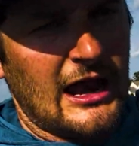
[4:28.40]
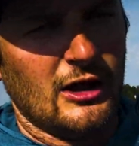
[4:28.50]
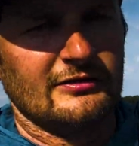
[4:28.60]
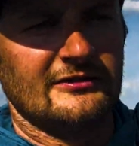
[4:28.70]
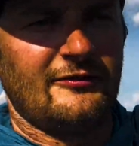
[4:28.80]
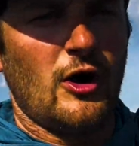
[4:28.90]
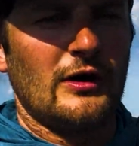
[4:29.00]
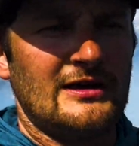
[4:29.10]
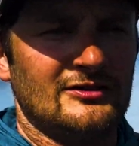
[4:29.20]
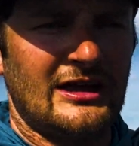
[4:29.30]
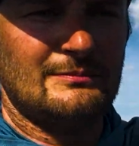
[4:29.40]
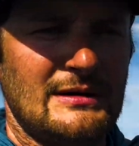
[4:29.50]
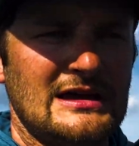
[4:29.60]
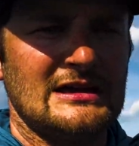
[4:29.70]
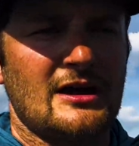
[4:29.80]
love in the fall, is a
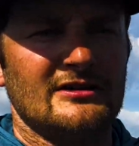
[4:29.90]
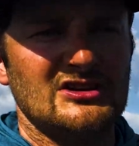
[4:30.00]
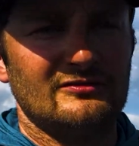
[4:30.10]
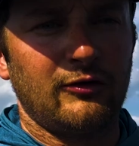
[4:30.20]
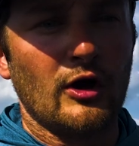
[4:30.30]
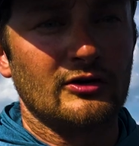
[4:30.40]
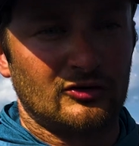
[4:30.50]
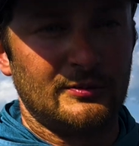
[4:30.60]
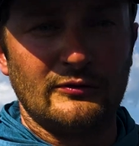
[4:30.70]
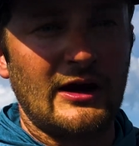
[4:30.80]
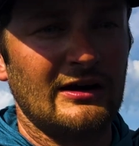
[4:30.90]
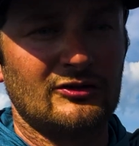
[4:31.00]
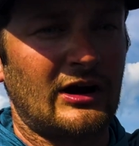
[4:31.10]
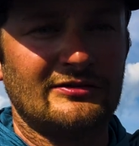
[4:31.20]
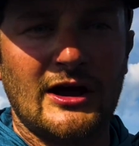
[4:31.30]
big flutter spoon. There it is
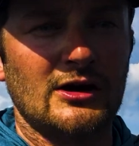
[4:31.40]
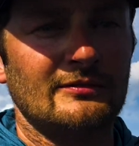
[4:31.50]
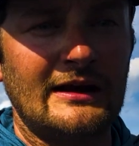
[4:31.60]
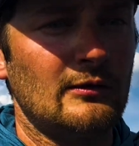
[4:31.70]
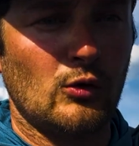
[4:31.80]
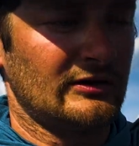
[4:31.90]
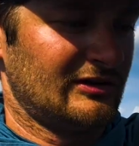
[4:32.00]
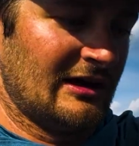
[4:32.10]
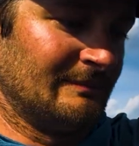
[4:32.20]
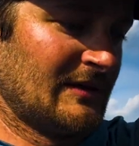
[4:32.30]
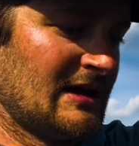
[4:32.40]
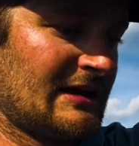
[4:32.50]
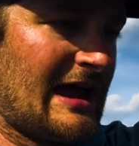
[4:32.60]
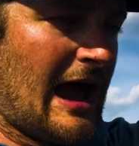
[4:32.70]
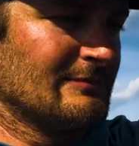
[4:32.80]
right there. They didn't want it today.
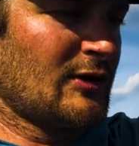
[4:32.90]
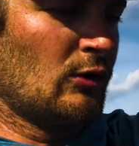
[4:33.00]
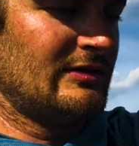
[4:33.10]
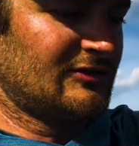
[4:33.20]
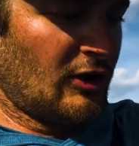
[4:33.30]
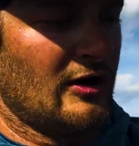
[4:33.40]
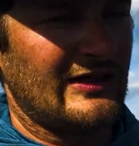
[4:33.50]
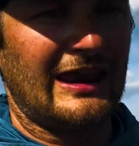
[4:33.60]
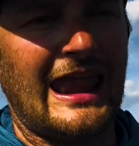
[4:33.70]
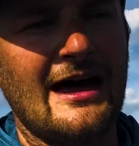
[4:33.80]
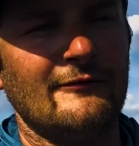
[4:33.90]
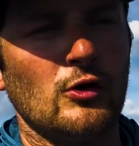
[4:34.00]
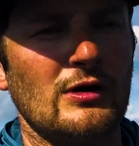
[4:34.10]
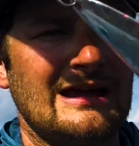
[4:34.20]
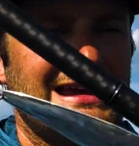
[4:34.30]
Okay, I'm throwing this on the
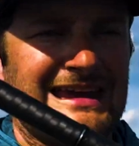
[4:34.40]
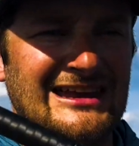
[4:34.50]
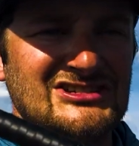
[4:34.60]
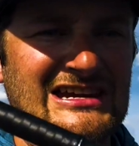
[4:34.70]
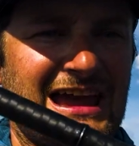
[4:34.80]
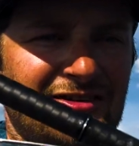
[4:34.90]
Level NGX